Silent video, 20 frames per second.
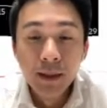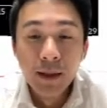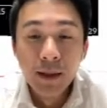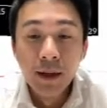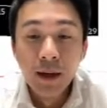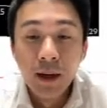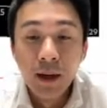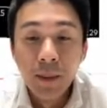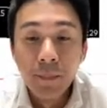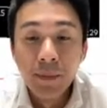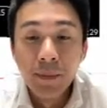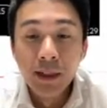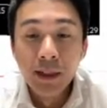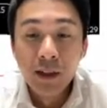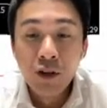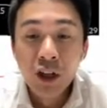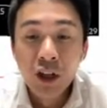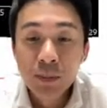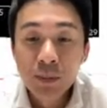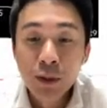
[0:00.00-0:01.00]
Um,
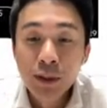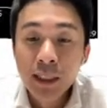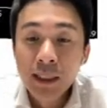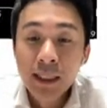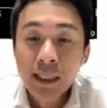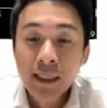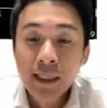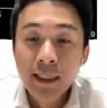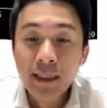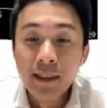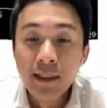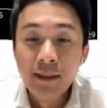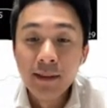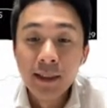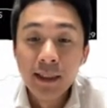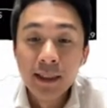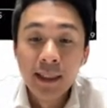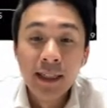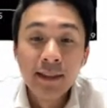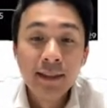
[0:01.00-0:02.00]
correspondingly, the,
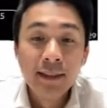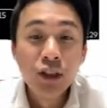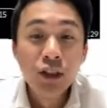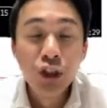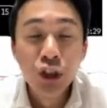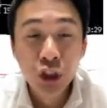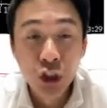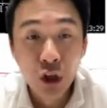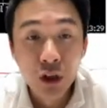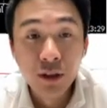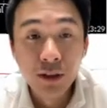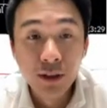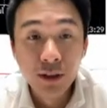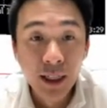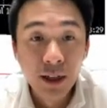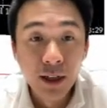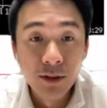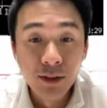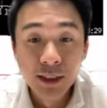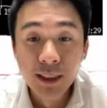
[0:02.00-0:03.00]
the Tencent short
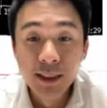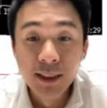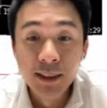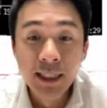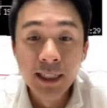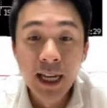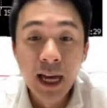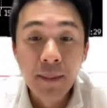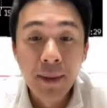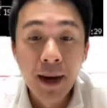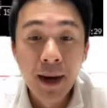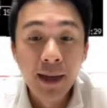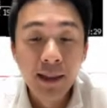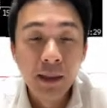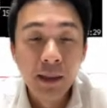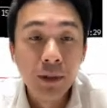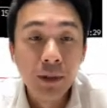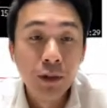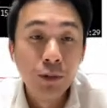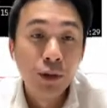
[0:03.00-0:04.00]
DLC
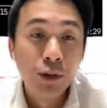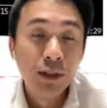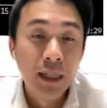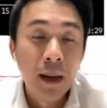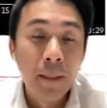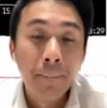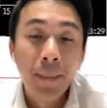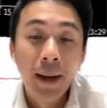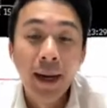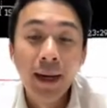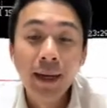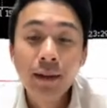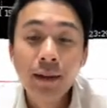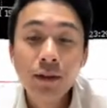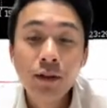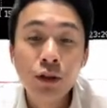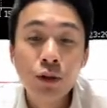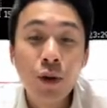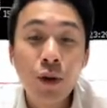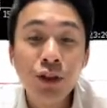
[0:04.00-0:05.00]
DMIW was up by
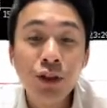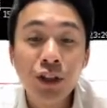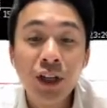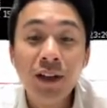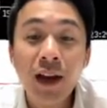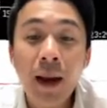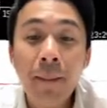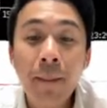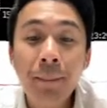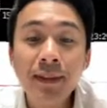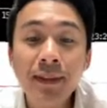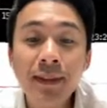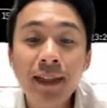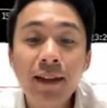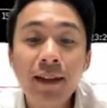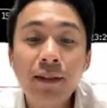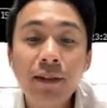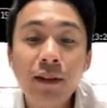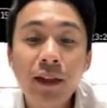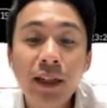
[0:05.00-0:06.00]
209%
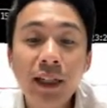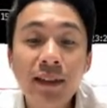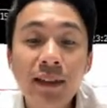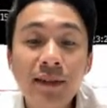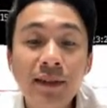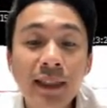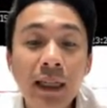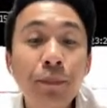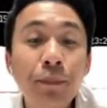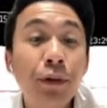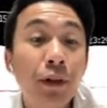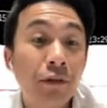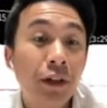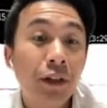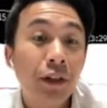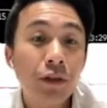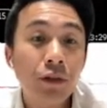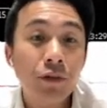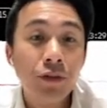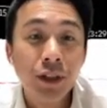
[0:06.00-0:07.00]
in the same
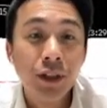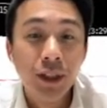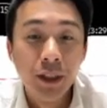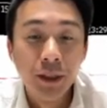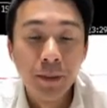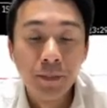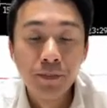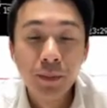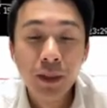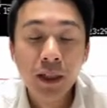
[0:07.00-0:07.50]
period over here.